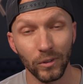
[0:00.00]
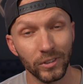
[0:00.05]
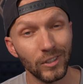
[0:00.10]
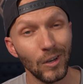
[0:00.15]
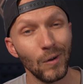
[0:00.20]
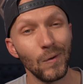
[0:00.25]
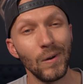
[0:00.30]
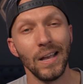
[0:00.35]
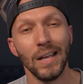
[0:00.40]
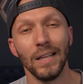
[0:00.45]

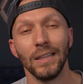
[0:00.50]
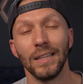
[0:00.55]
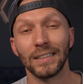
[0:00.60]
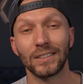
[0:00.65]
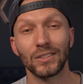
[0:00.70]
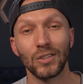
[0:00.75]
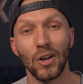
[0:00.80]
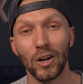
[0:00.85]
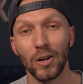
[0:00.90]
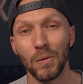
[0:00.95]
So
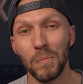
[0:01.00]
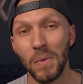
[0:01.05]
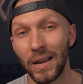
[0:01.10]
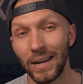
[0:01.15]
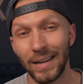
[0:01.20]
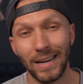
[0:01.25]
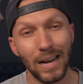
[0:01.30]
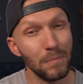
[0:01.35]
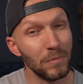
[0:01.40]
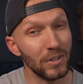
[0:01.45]
let's talk
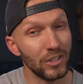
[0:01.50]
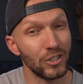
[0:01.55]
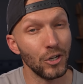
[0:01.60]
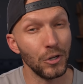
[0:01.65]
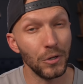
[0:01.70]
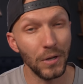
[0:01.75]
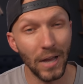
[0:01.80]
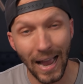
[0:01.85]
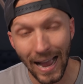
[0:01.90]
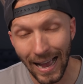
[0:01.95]
about it. I'm gonna show
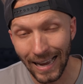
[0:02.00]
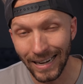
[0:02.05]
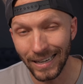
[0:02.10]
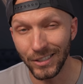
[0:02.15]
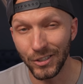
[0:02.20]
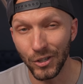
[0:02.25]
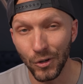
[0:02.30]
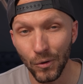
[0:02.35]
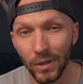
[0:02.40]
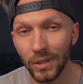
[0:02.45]
you how to
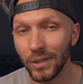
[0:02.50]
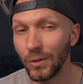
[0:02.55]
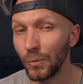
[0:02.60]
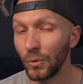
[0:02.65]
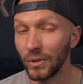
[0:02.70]
do it.